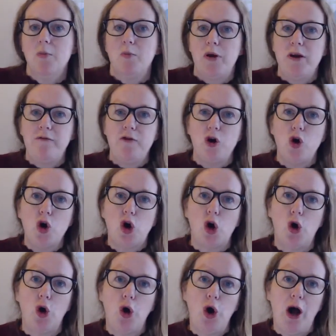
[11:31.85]
But if your
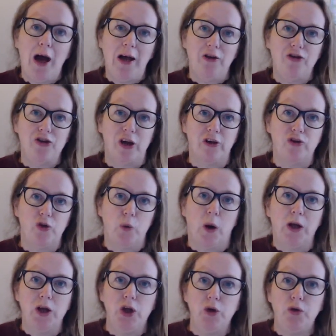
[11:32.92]
core hashtags you
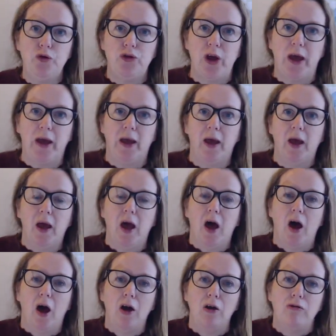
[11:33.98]
are using
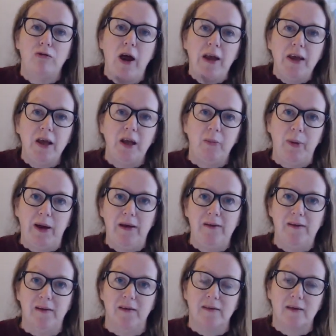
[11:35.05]
on a regular
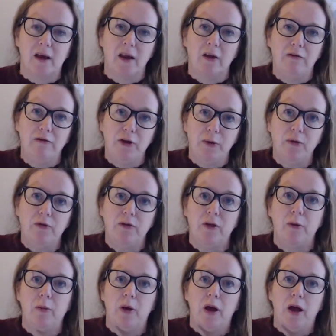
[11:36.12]
basis and a few of
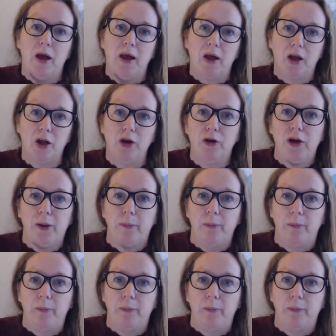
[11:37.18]
them include